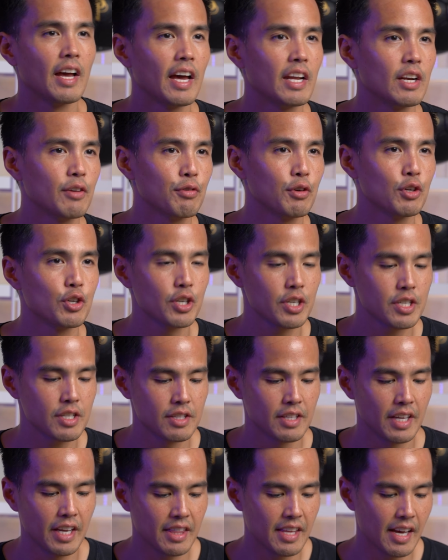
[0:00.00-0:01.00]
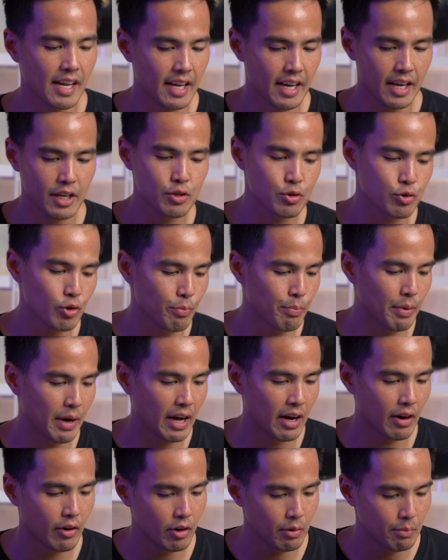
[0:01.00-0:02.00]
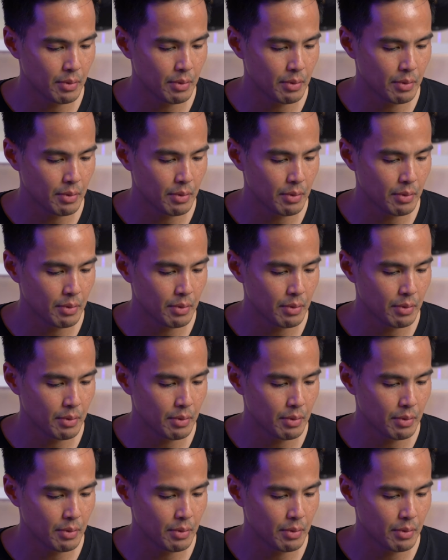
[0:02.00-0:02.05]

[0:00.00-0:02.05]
And if you just need that extra power,